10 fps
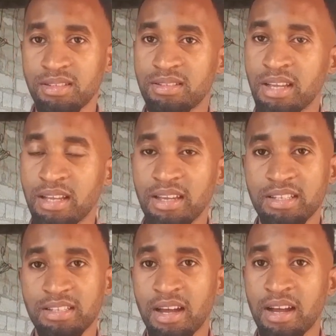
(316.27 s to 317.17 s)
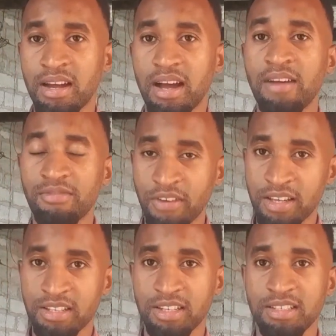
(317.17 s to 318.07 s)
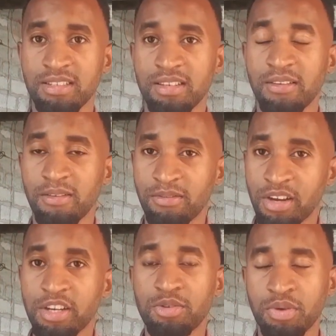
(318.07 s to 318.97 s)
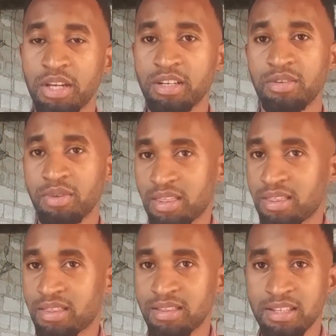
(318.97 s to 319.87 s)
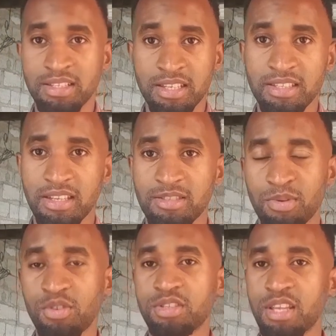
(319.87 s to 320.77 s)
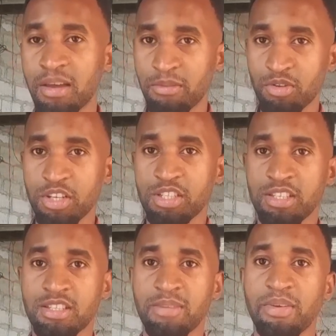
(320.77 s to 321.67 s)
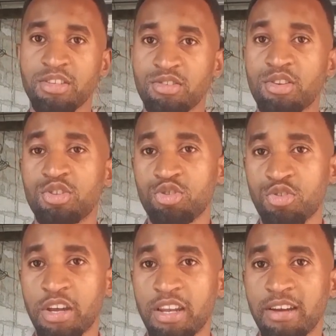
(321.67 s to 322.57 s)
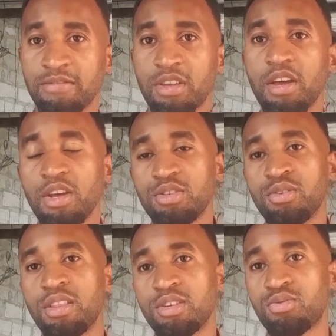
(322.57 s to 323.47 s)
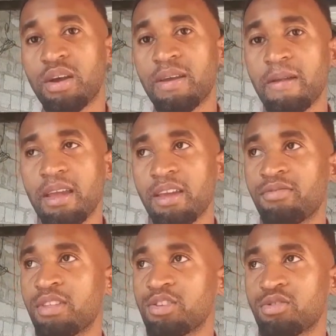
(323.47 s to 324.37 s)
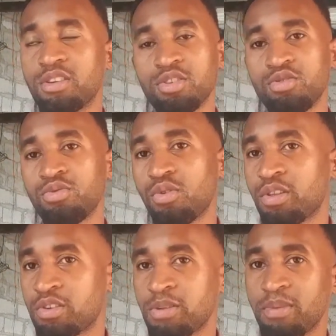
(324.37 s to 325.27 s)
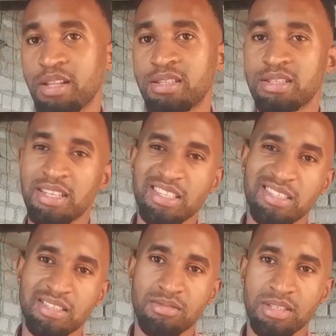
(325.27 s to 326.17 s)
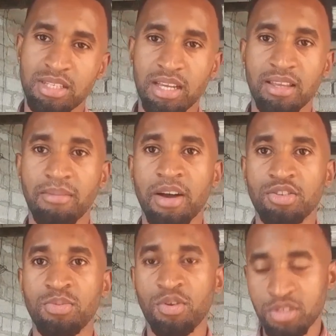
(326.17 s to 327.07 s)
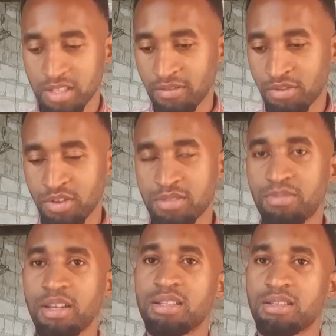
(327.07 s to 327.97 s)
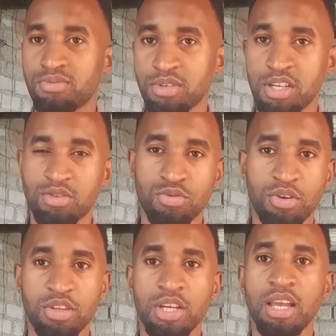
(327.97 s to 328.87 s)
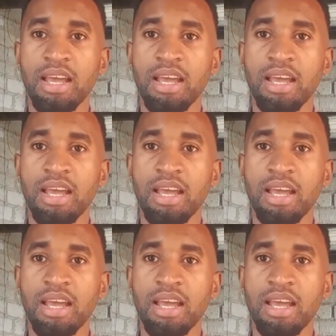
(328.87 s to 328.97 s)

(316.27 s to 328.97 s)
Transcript: affected very quickly with diseases because their immune system is not strong enough. So that's why if there's only 2 or 3 beds, just take them out, because if those beds which are 2 or 3